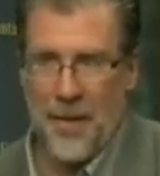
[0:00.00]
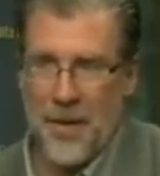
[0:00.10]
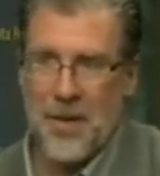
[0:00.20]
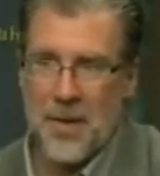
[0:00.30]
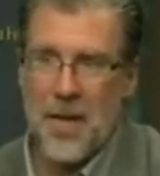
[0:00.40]
that
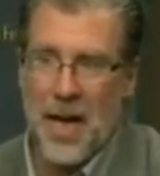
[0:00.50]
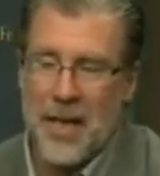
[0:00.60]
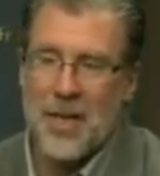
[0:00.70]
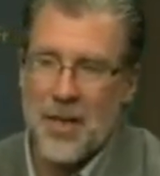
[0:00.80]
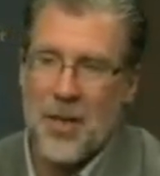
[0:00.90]
this is not
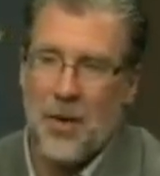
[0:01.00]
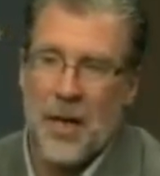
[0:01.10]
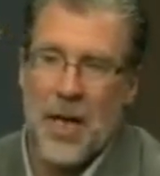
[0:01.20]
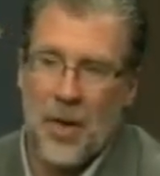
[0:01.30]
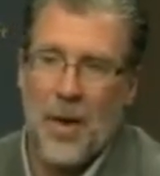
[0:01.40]

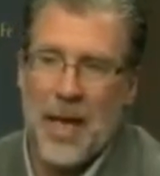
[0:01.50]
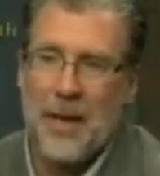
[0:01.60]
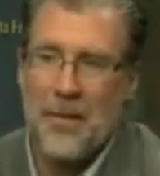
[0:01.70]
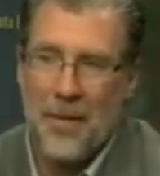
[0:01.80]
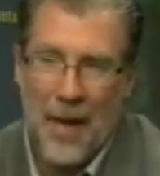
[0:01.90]
necessarily a great
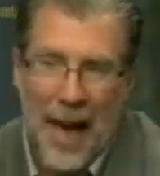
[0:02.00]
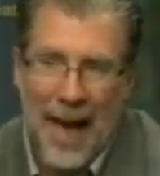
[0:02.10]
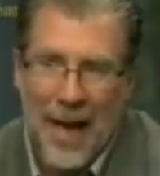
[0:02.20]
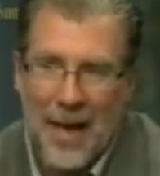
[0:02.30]
thing.